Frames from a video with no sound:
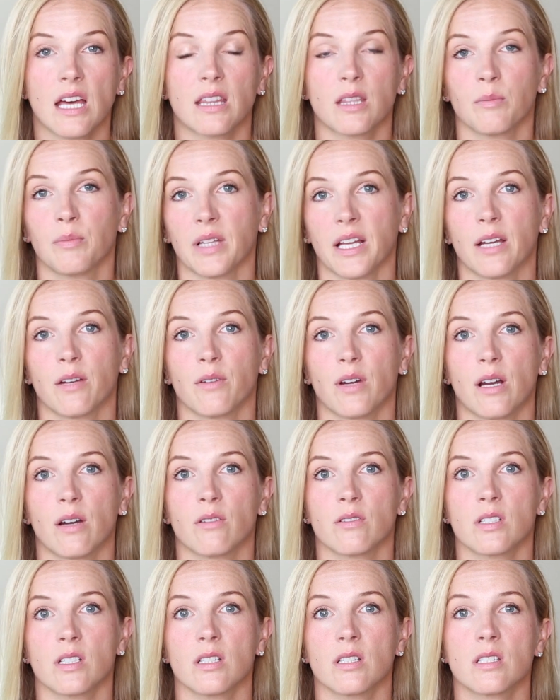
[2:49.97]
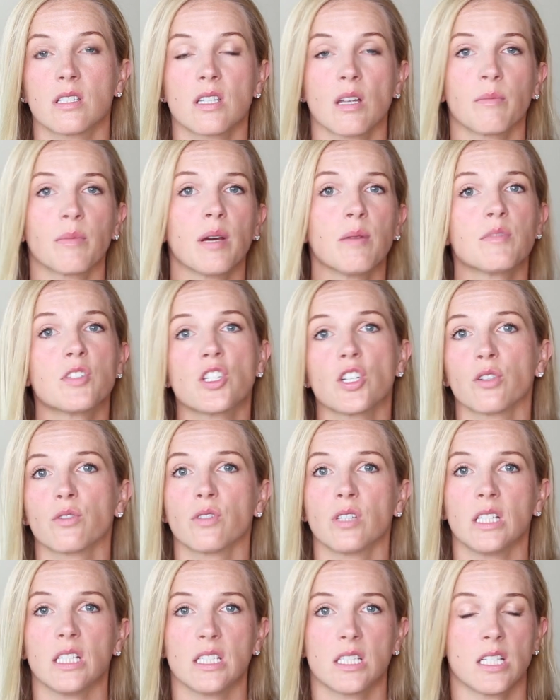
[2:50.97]
at the playground, sometimes
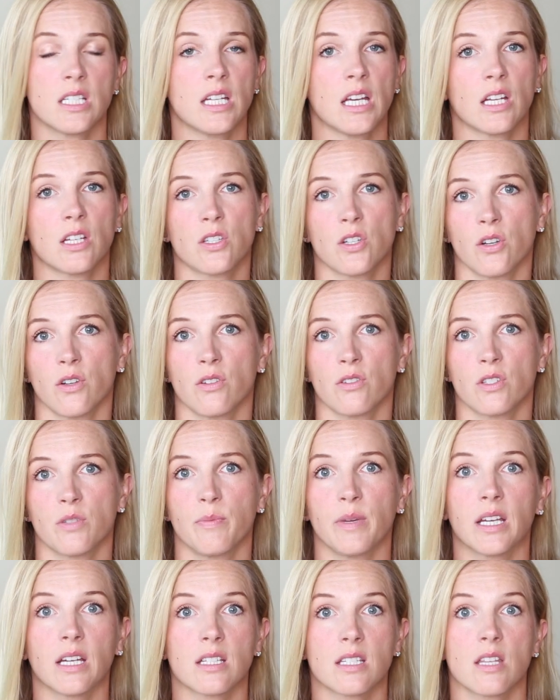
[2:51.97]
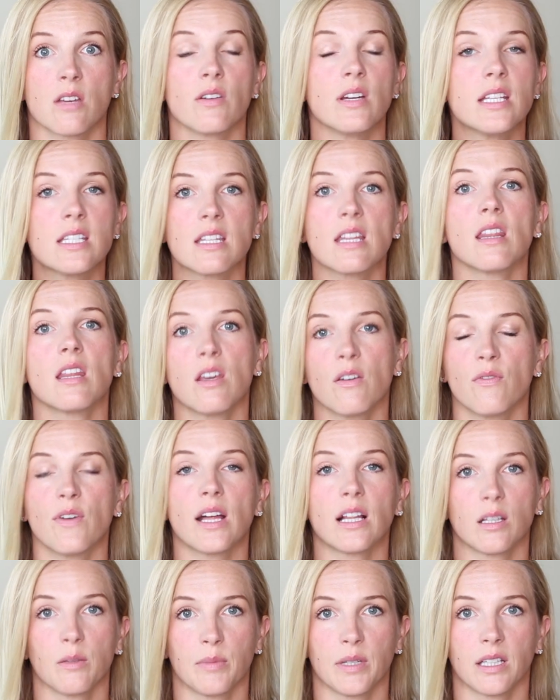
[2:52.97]
children need to take turns because there isn't the
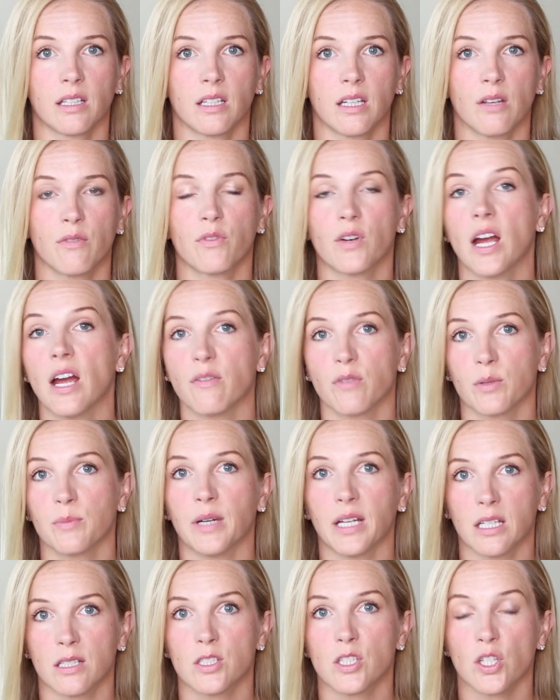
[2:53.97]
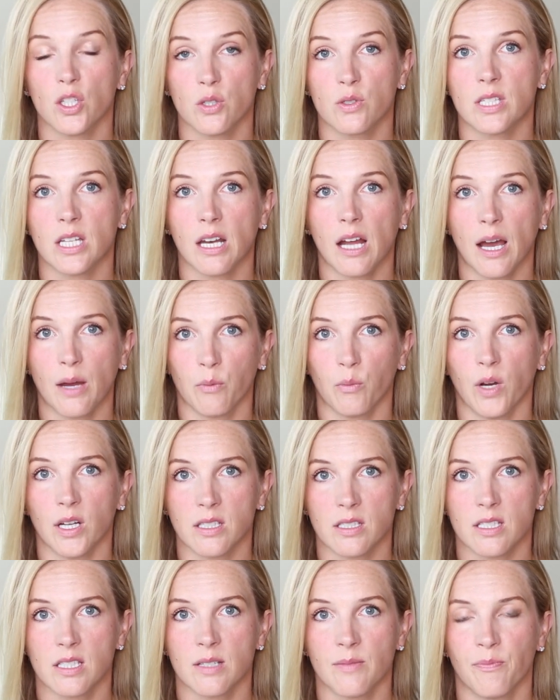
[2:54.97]
availability for everybody to use it at
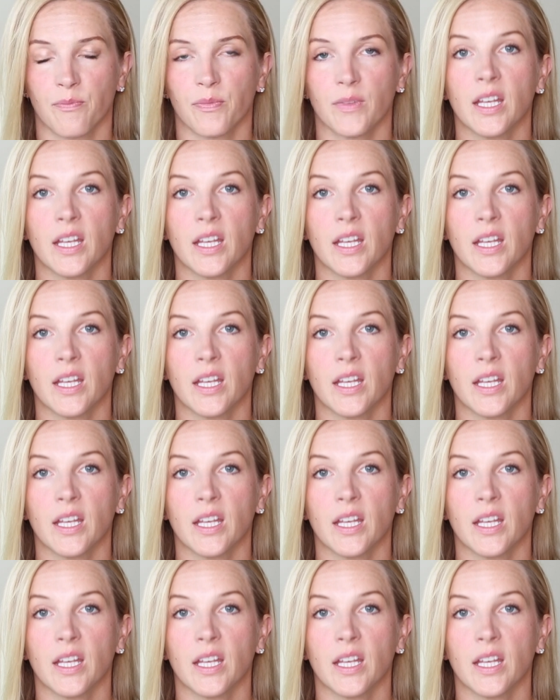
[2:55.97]
once.